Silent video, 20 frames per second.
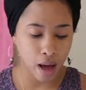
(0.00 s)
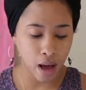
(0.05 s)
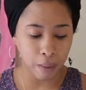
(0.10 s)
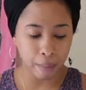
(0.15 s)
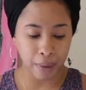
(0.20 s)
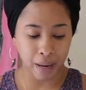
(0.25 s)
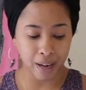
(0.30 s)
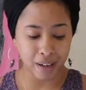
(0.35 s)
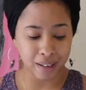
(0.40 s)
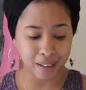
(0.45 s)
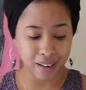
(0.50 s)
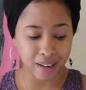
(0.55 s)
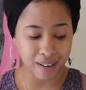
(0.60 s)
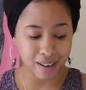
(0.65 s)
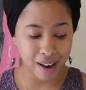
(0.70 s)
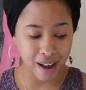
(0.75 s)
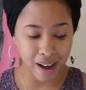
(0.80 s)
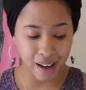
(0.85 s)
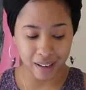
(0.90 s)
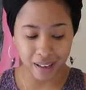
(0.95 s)
A man
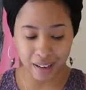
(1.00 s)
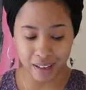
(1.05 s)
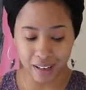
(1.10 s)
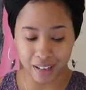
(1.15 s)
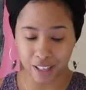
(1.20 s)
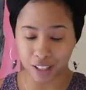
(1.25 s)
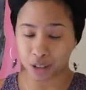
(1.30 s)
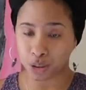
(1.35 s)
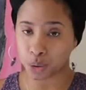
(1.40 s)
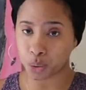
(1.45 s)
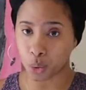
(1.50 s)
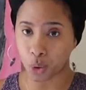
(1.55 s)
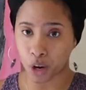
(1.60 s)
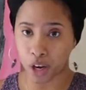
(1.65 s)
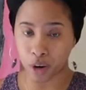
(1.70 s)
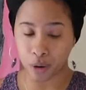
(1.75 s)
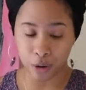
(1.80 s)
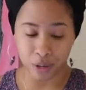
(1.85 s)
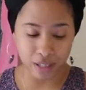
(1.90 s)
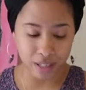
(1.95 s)
cannot get any
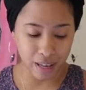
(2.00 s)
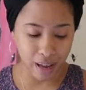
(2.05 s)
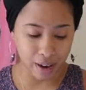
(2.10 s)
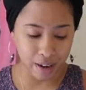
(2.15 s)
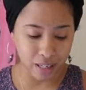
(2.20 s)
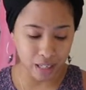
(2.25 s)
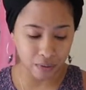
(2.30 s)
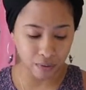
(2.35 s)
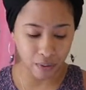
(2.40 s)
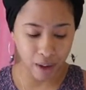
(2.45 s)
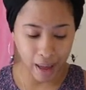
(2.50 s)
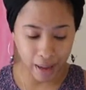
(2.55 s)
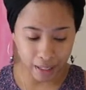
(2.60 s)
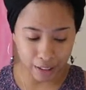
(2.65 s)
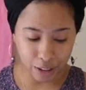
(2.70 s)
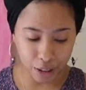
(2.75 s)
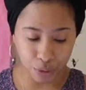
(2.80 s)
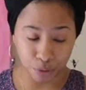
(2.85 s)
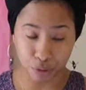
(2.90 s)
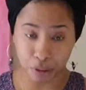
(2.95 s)
joy or
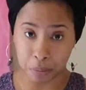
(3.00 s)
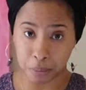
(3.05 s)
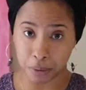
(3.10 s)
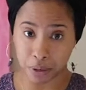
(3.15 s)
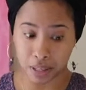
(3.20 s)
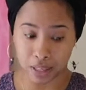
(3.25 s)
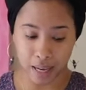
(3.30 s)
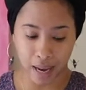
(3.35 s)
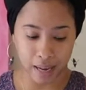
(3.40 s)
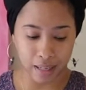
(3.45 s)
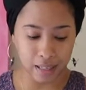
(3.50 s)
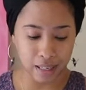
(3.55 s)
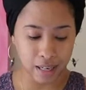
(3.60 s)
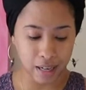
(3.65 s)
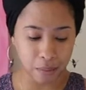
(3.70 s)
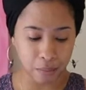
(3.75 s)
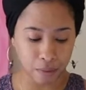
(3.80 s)
satisfaction from protecting